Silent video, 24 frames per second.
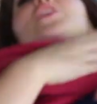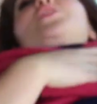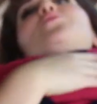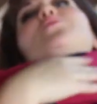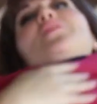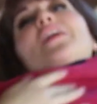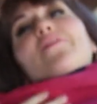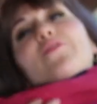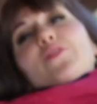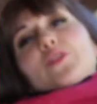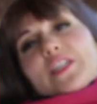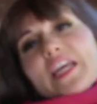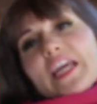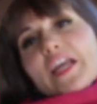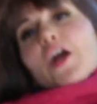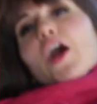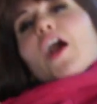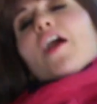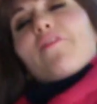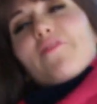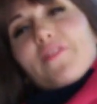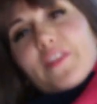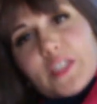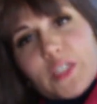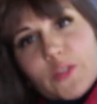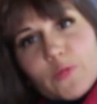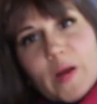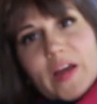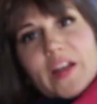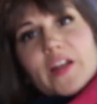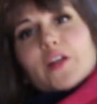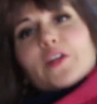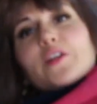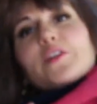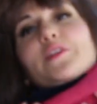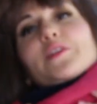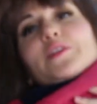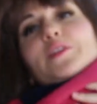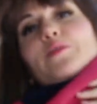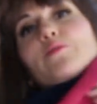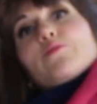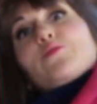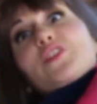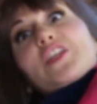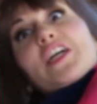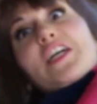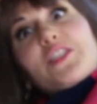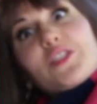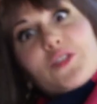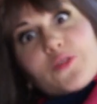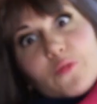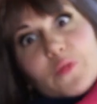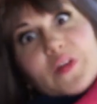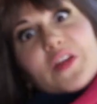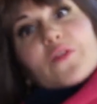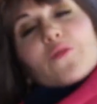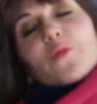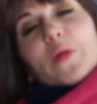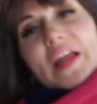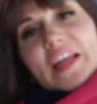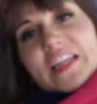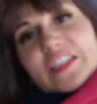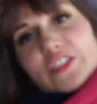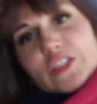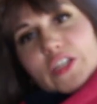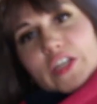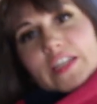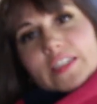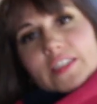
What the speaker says: You never take off the sweater, you just rearrange